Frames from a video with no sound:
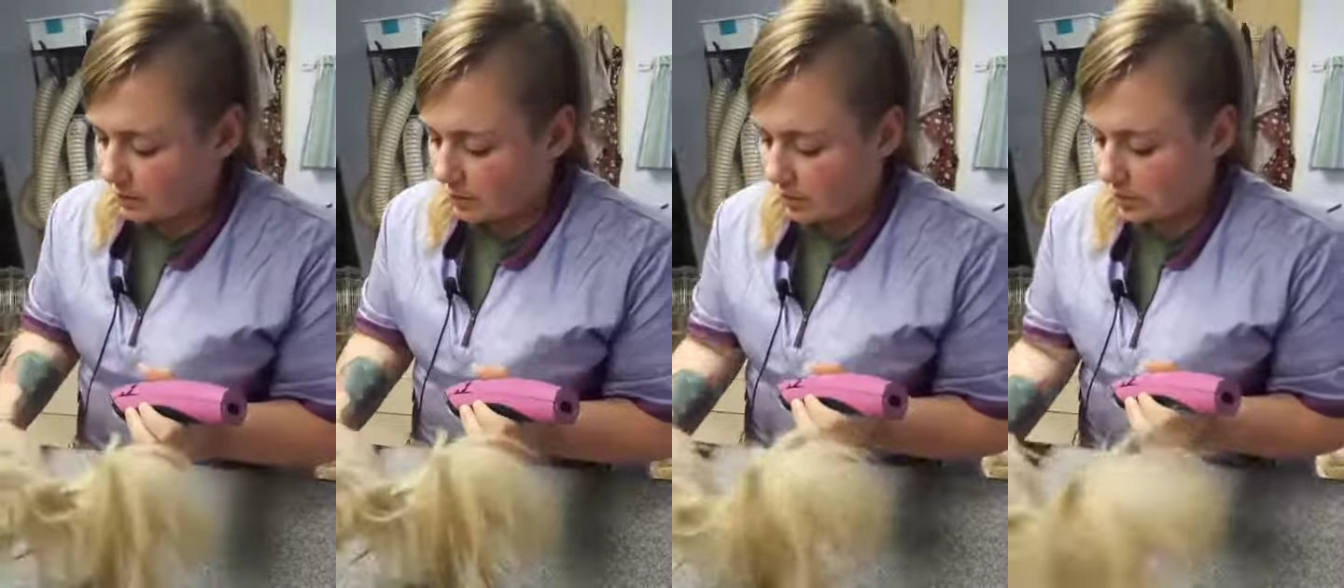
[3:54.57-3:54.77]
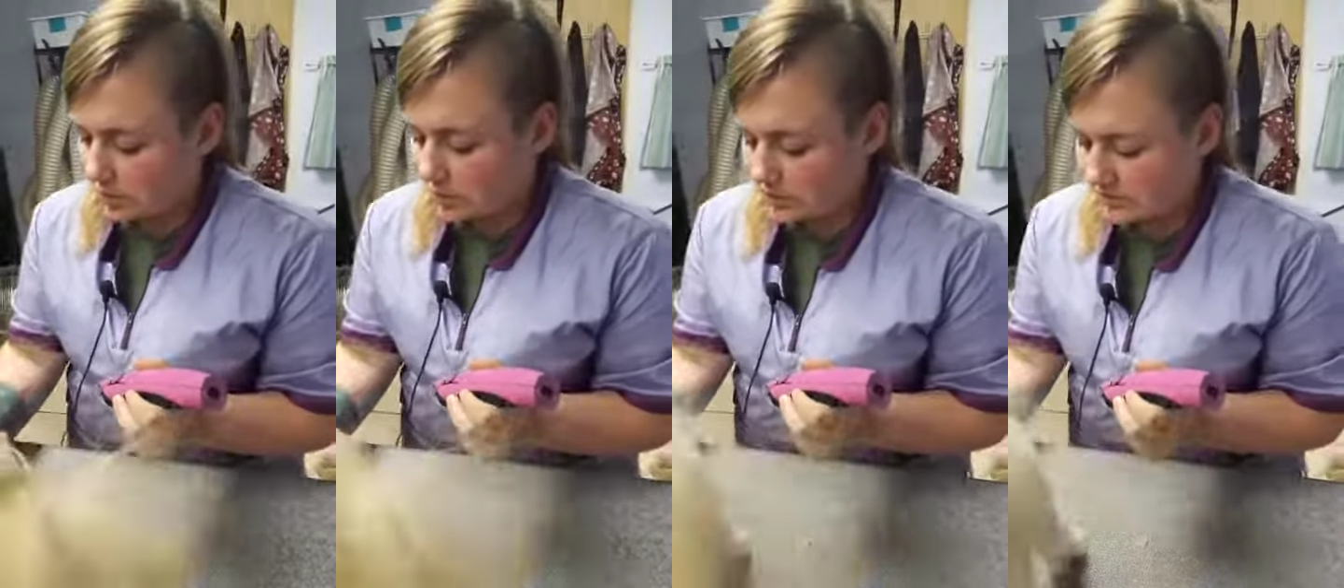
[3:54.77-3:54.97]

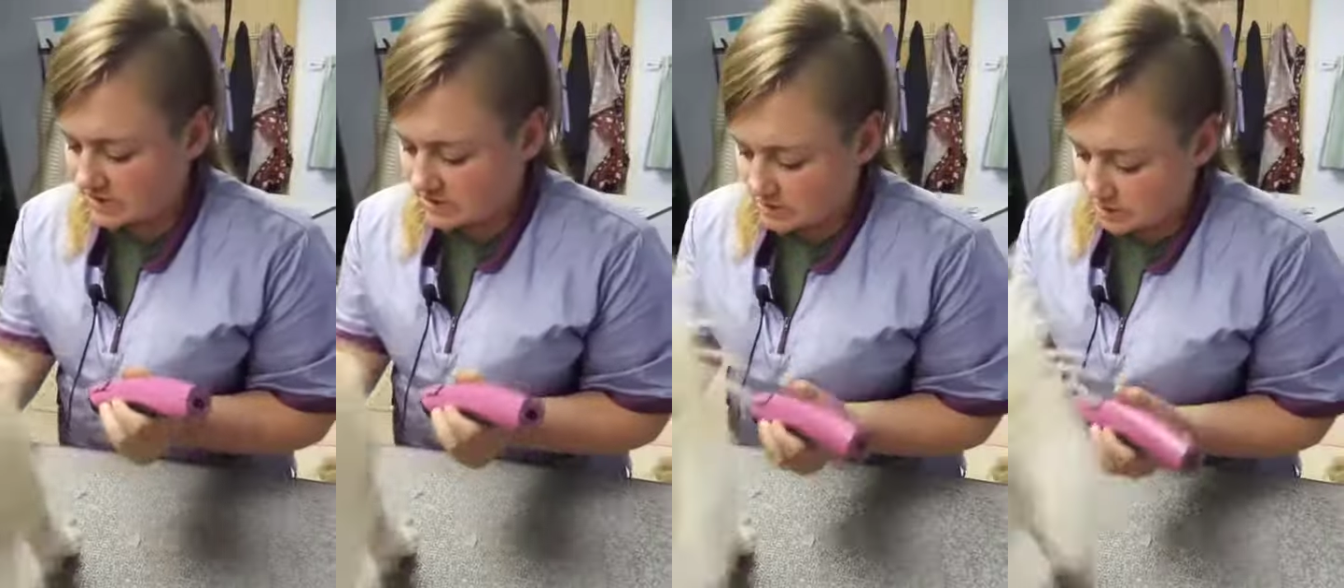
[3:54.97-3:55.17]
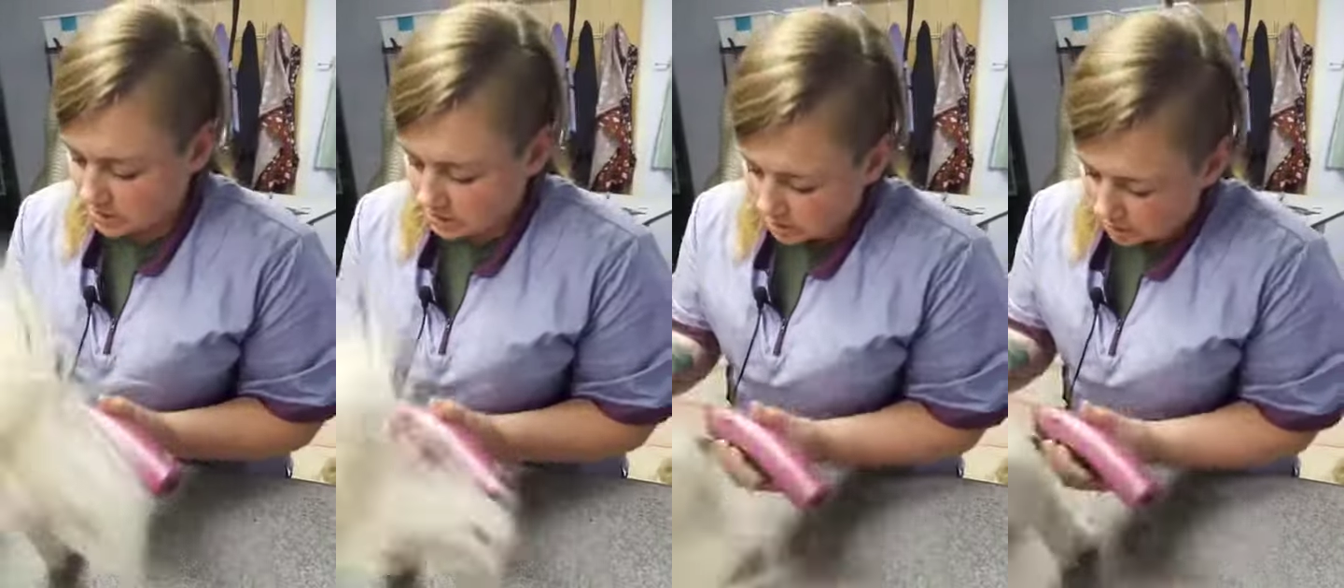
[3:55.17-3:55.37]
We're going to do
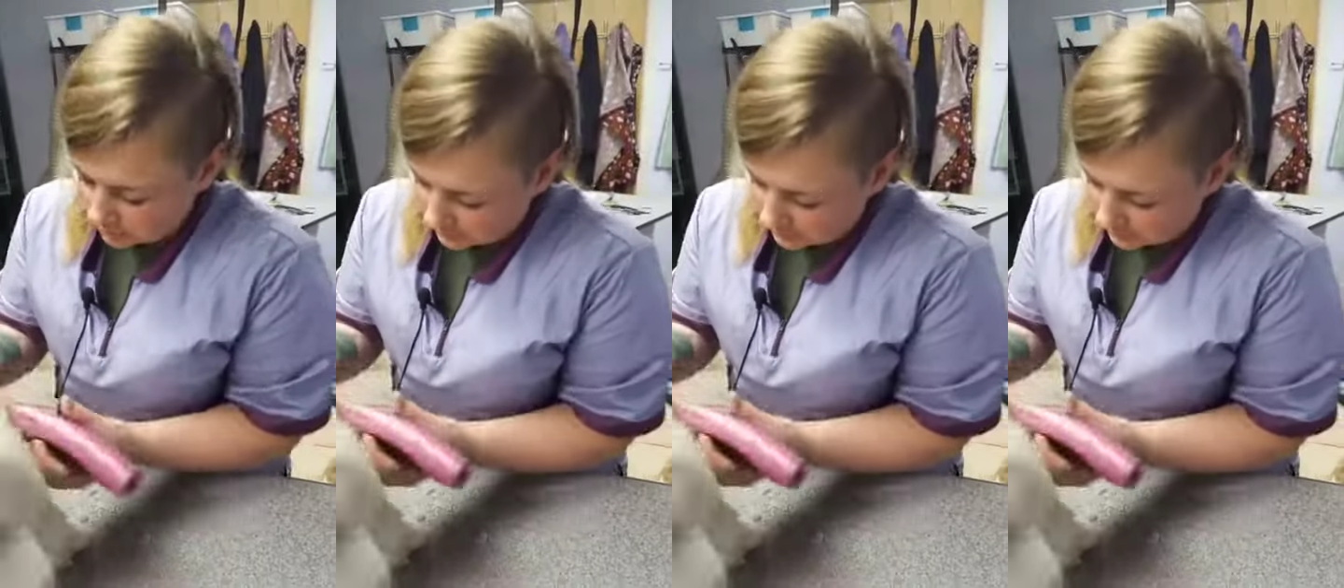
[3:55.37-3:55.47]
this on